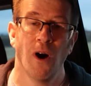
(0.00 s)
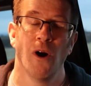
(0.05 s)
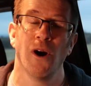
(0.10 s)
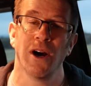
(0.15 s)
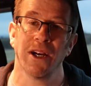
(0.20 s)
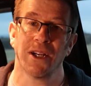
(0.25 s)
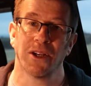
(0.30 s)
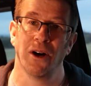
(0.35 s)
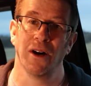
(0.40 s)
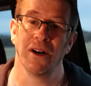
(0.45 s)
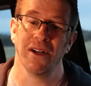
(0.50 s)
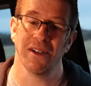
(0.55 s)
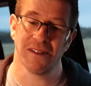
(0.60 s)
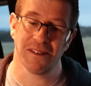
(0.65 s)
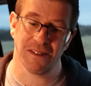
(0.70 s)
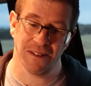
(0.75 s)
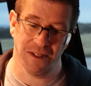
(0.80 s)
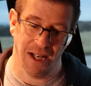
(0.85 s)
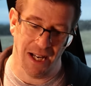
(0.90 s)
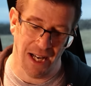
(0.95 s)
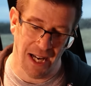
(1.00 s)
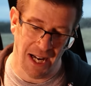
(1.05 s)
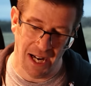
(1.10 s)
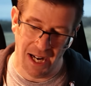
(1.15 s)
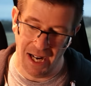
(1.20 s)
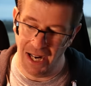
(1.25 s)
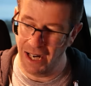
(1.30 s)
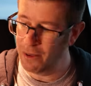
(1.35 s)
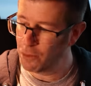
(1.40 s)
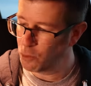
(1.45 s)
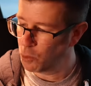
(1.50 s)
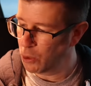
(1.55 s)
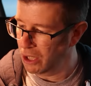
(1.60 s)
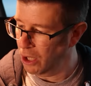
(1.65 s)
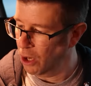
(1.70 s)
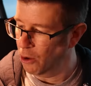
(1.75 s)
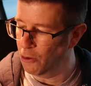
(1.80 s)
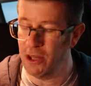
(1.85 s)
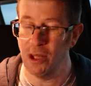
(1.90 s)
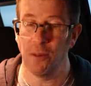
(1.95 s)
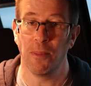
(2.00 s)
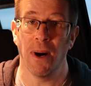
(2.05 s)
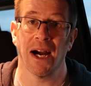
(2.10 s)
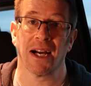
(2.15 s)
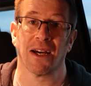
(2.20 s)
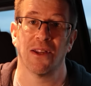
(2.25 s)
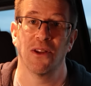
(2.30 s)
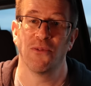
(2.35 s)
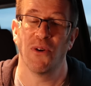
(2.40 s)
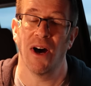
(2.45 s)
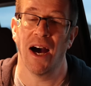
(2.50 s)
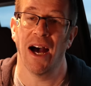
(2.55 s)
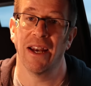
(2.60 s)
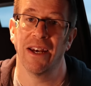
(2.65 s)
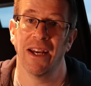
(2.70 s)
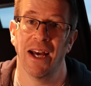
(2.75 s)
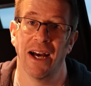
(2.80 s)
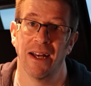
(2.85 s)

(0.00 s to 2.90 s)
All right, guys, we are in the back of the van,